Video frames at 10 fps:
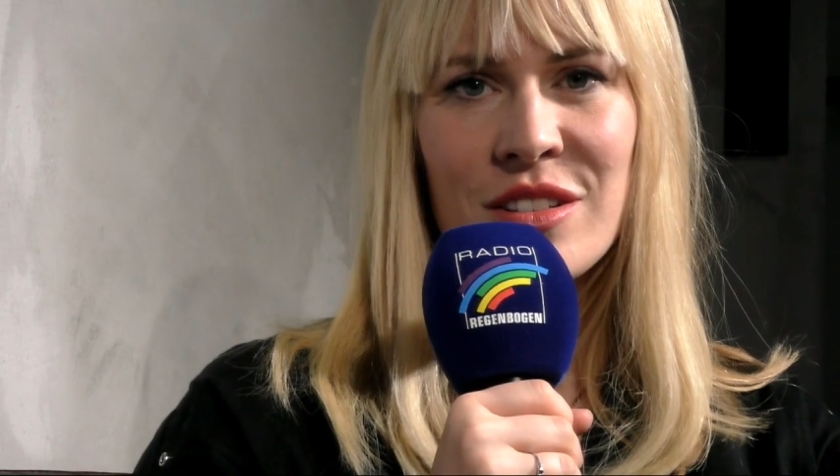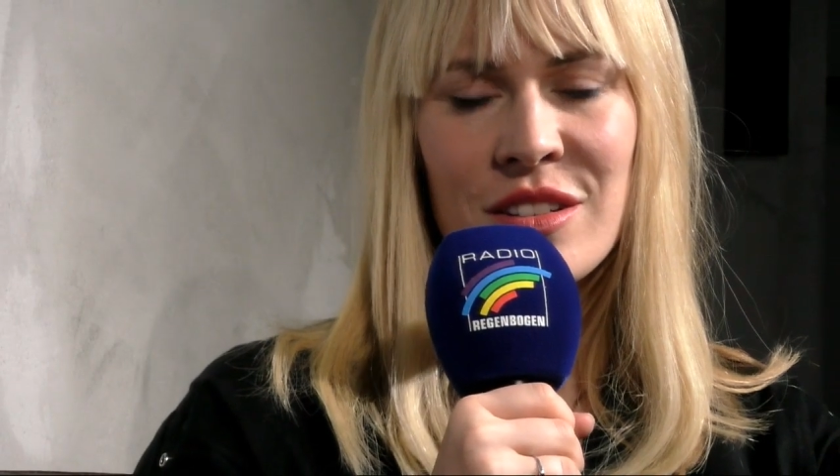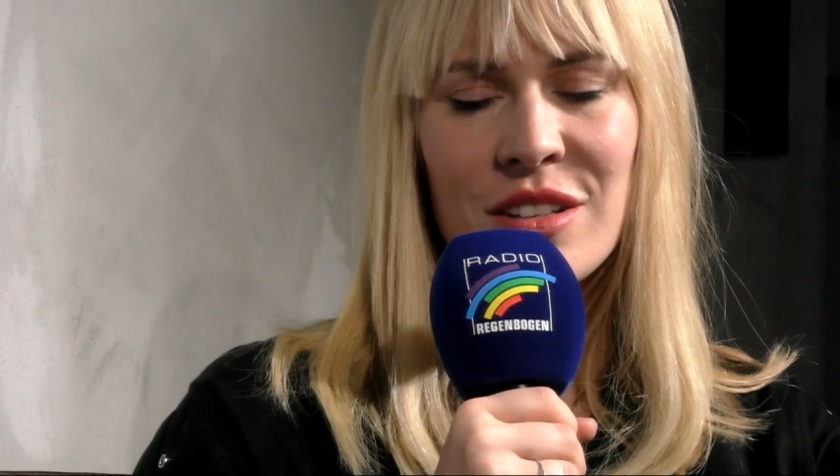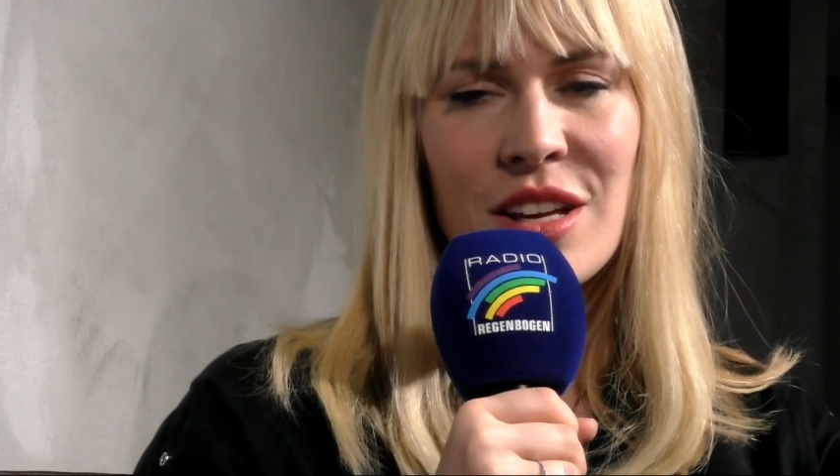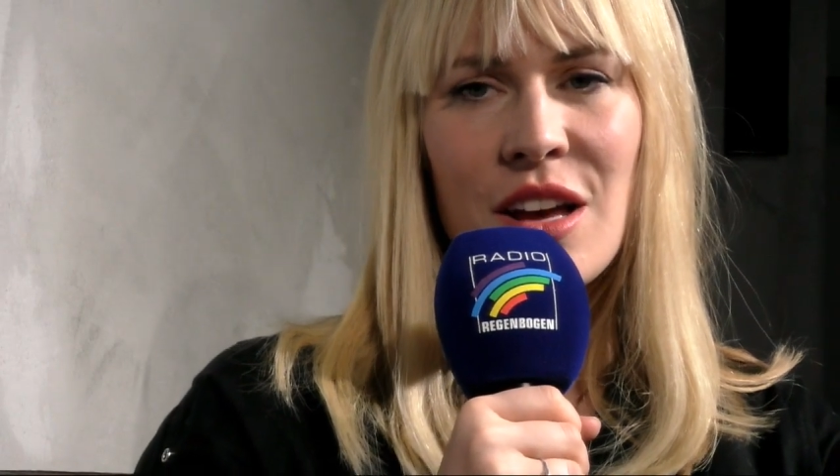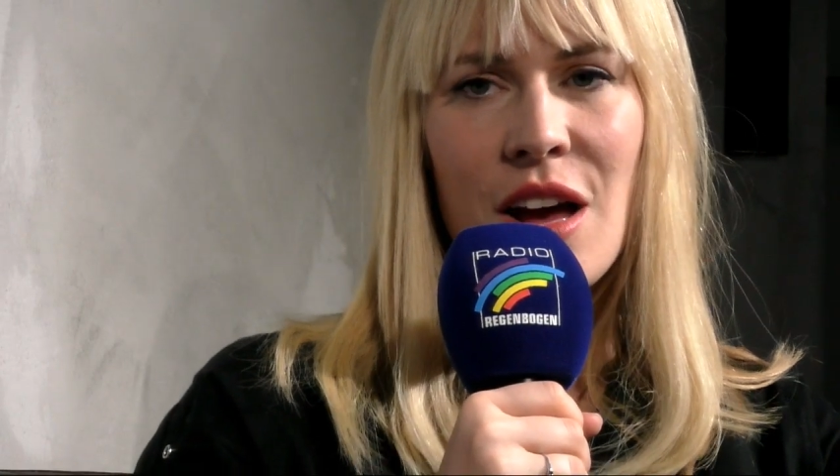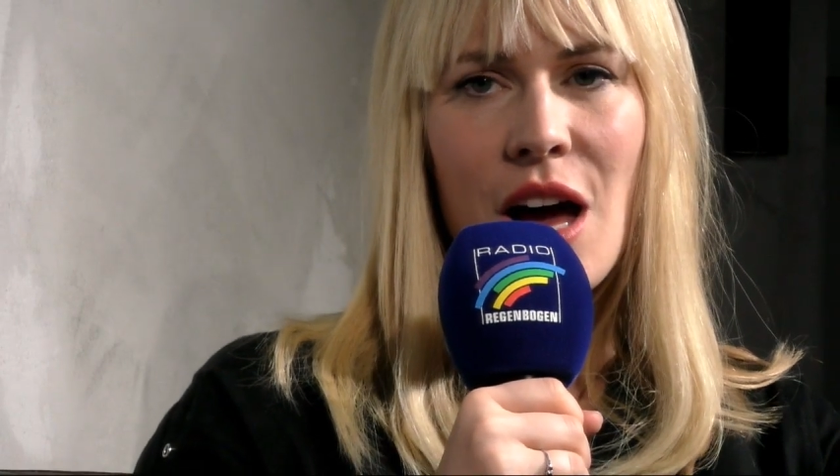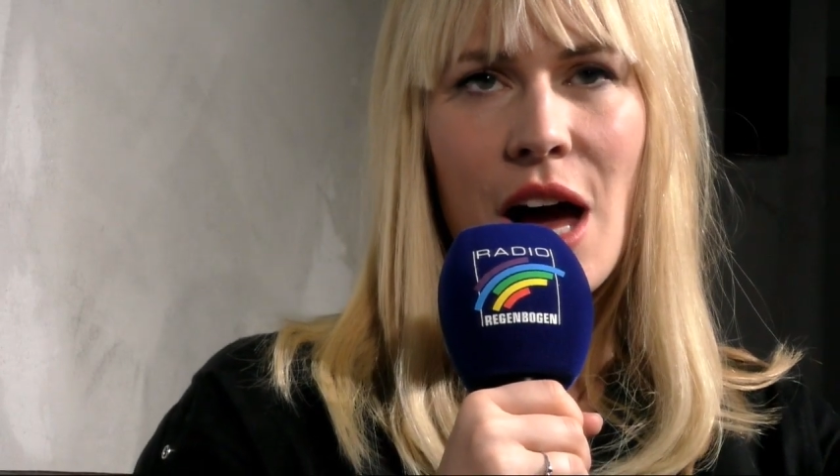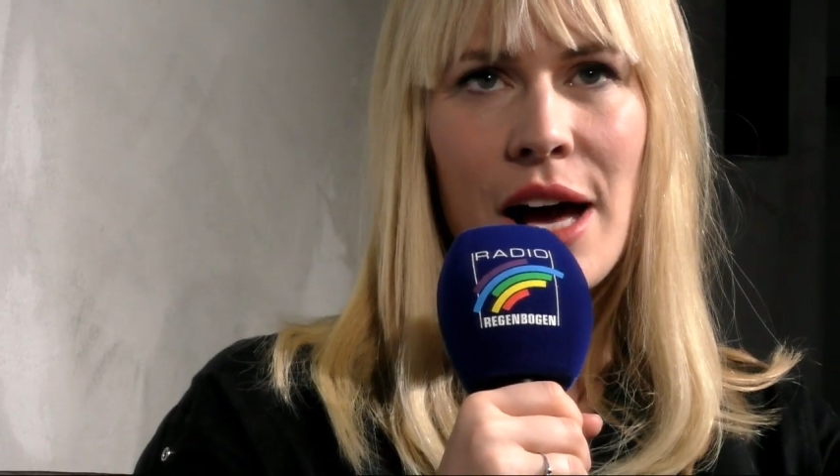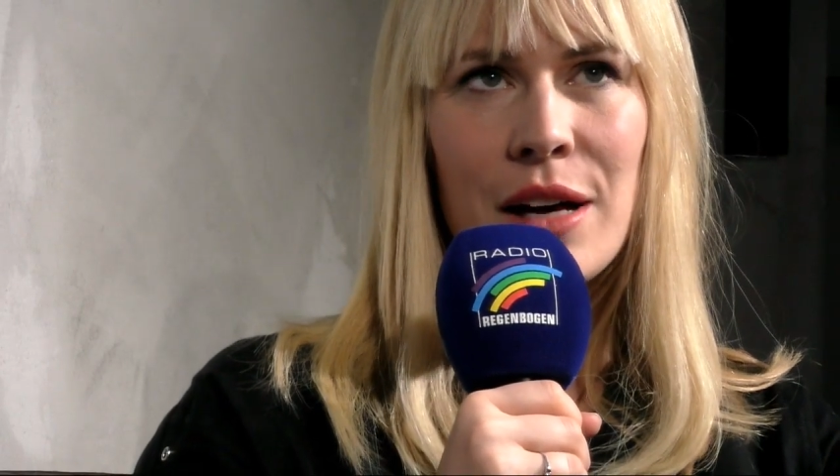and
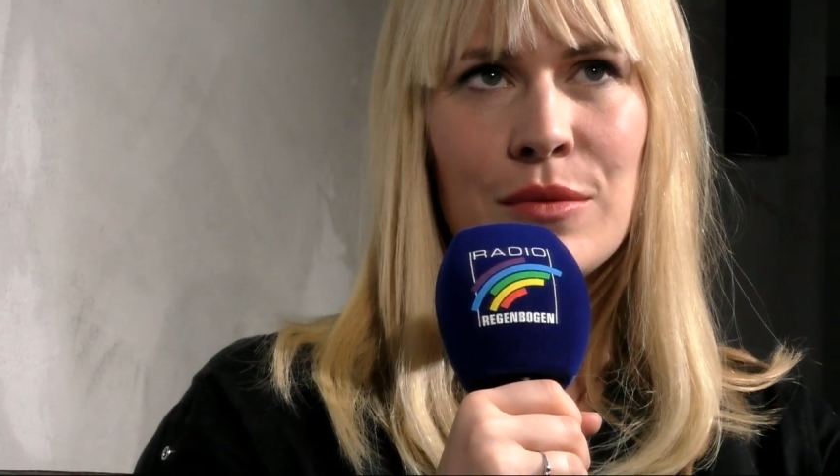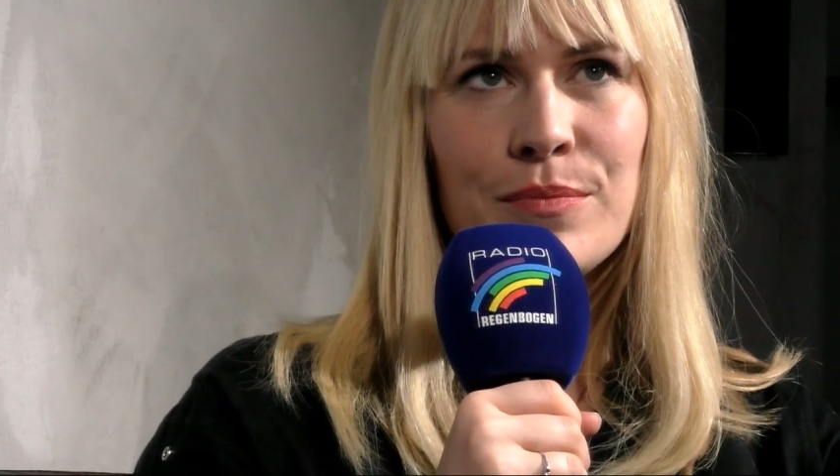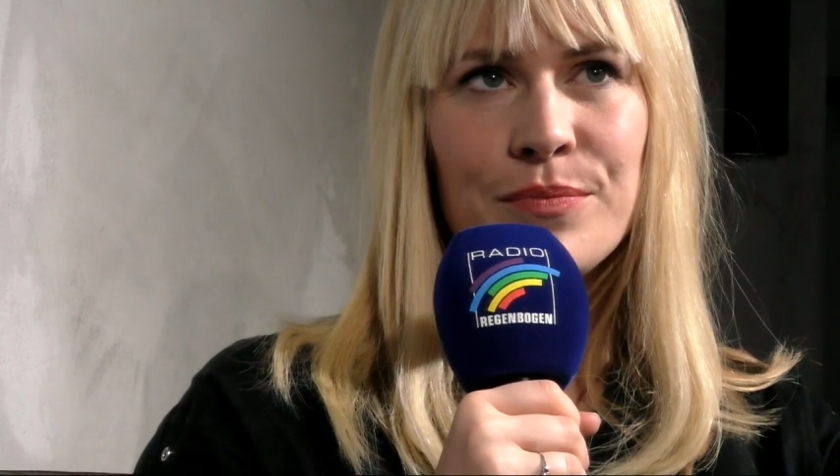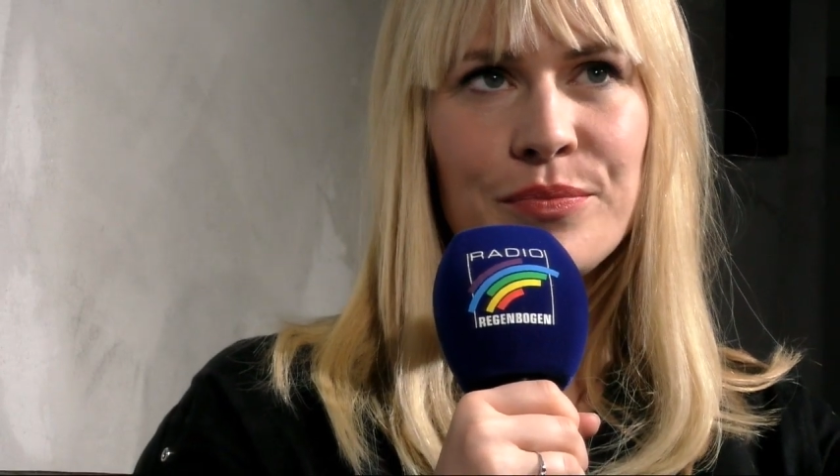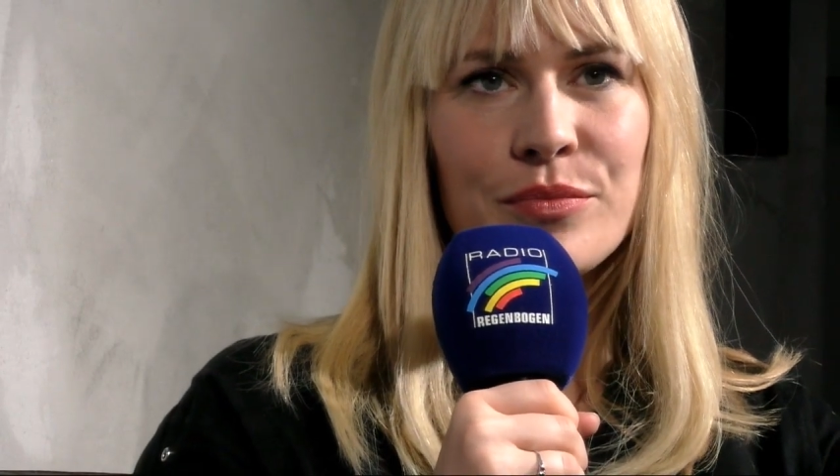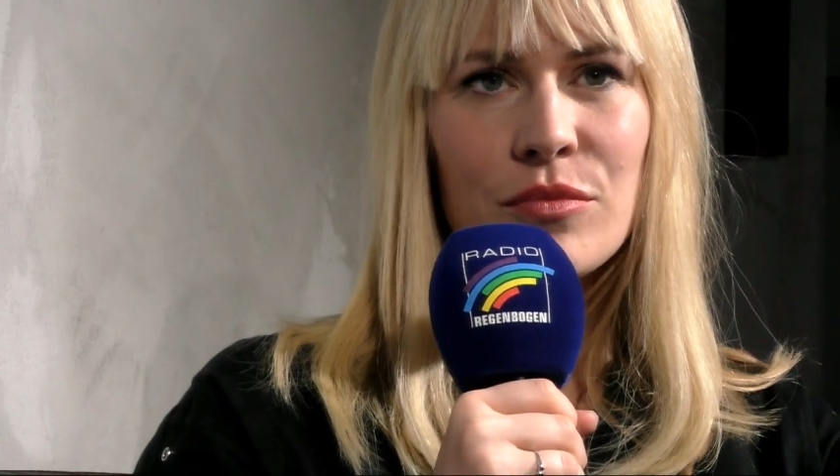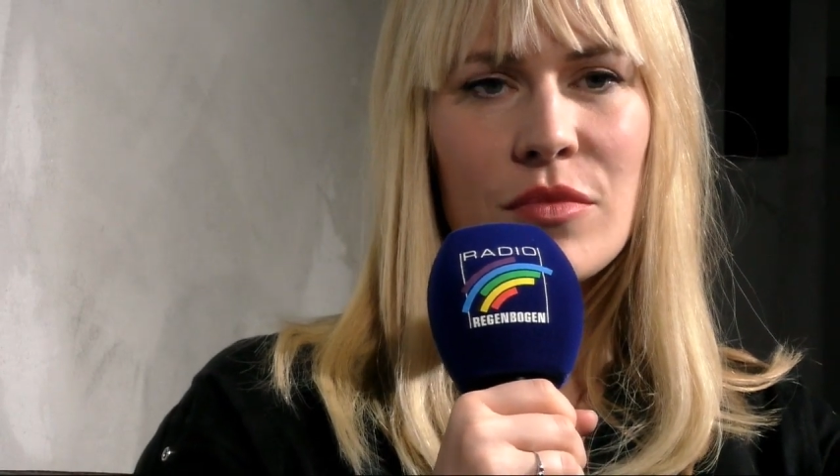so